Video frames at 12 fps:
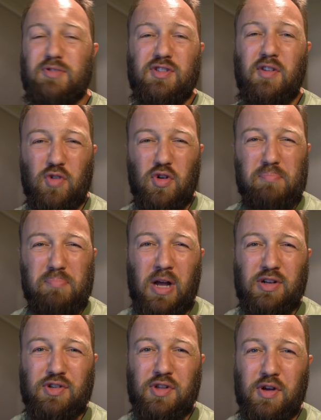not very
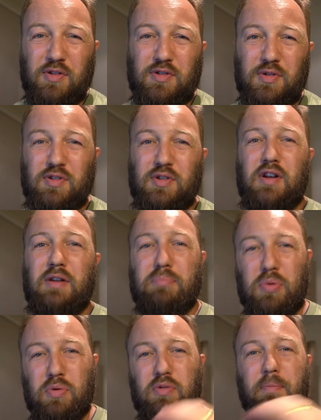much though, so it's not going to
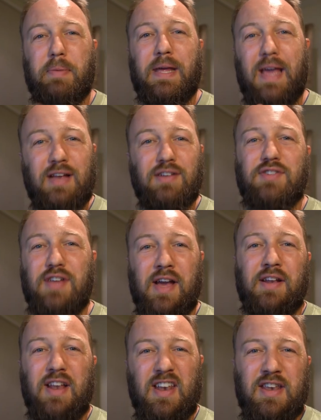pull the pH
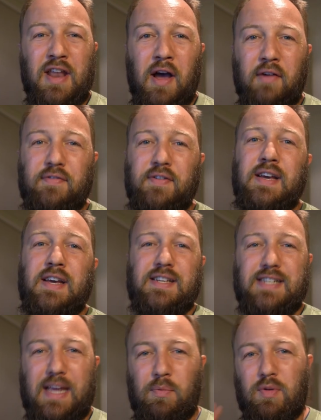down enough
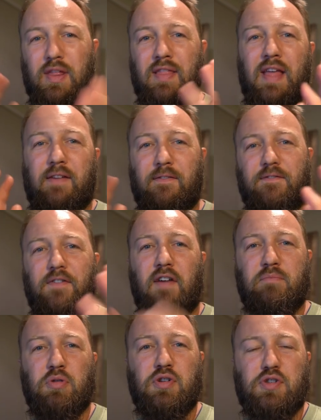to get within that
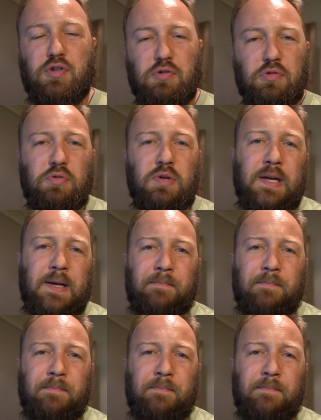5.2 to